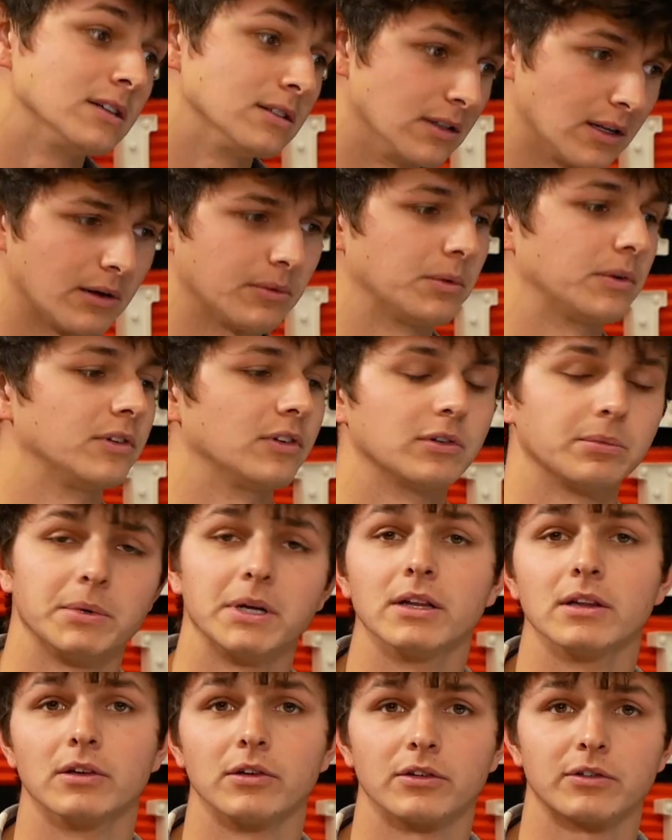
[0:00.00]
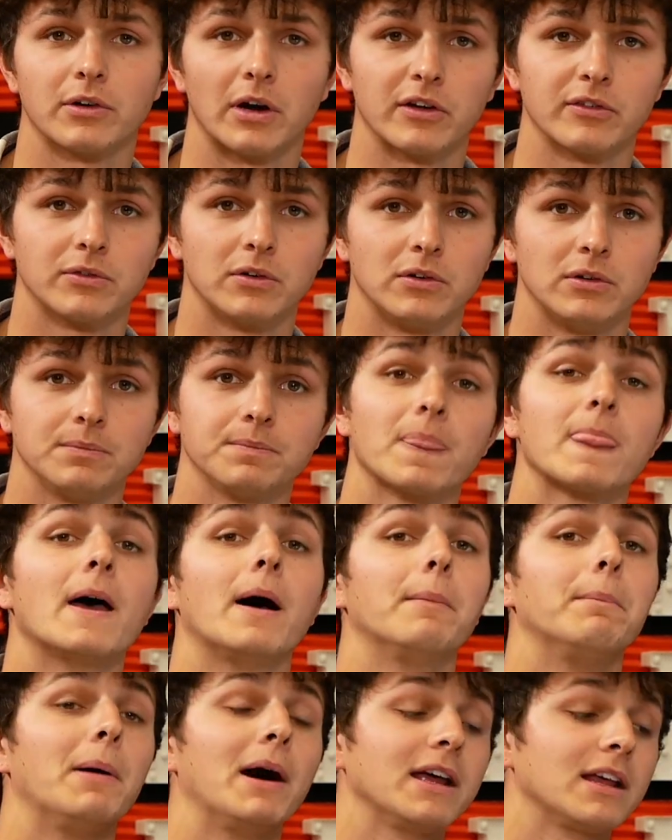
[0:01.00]
That would just be a little stressful.
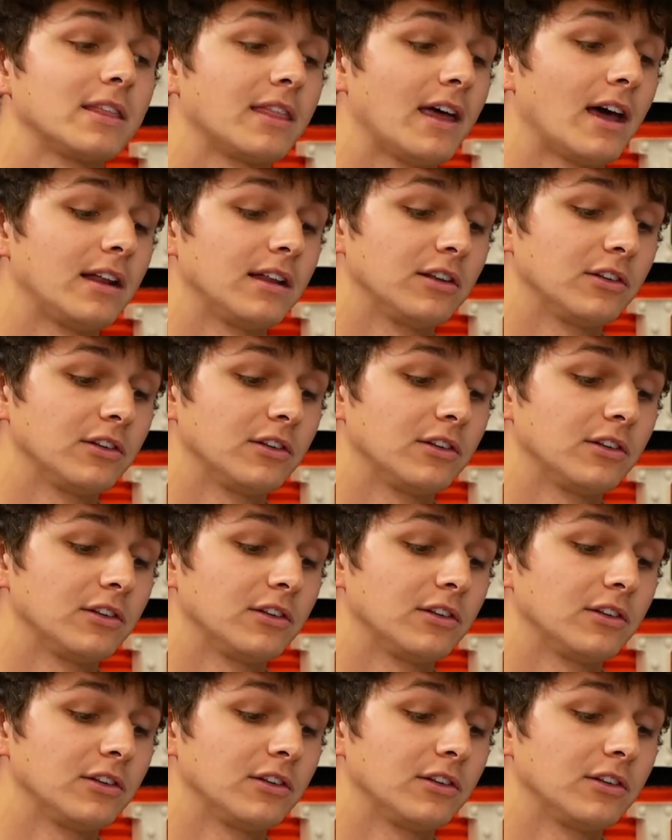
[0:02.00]
A bike that